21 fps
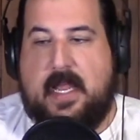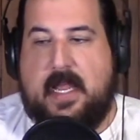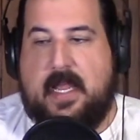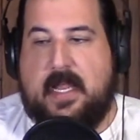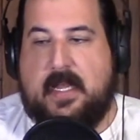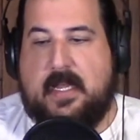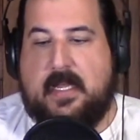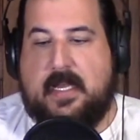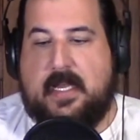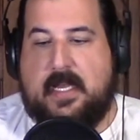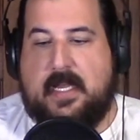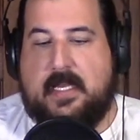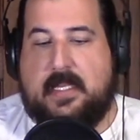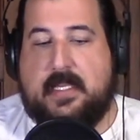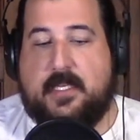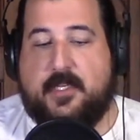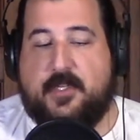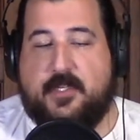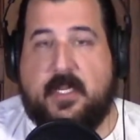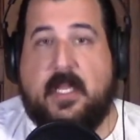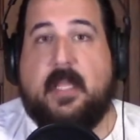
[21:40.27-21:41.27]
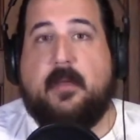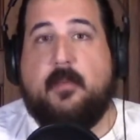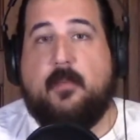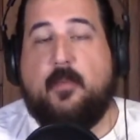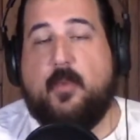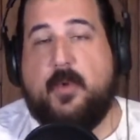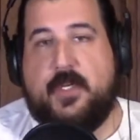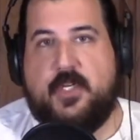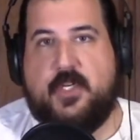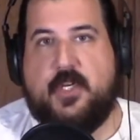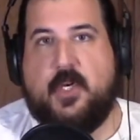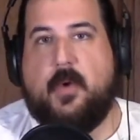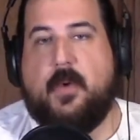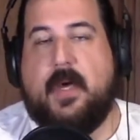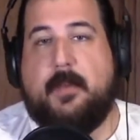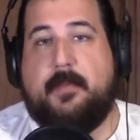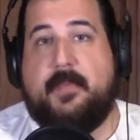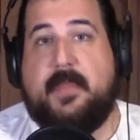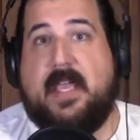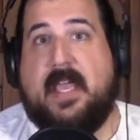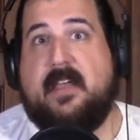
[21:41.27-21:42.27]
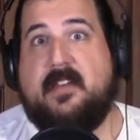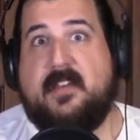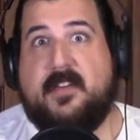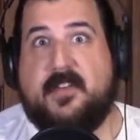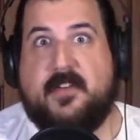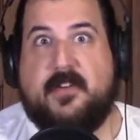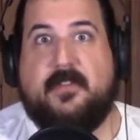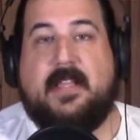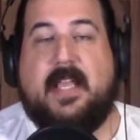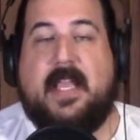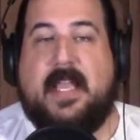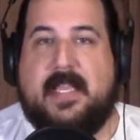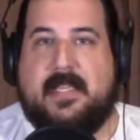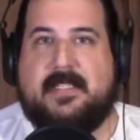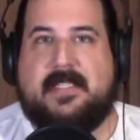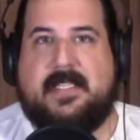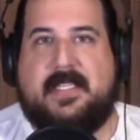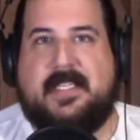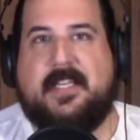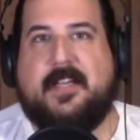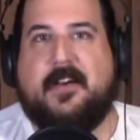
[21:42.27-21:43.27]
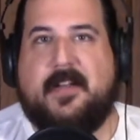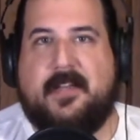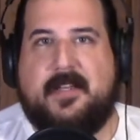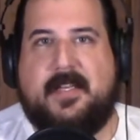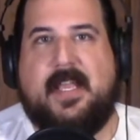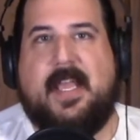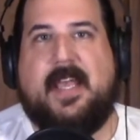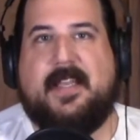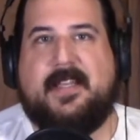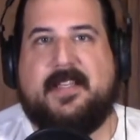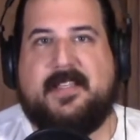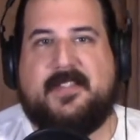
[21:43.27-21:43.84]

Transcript: And in the gym, we show up, they hadn't turned the AC on yet.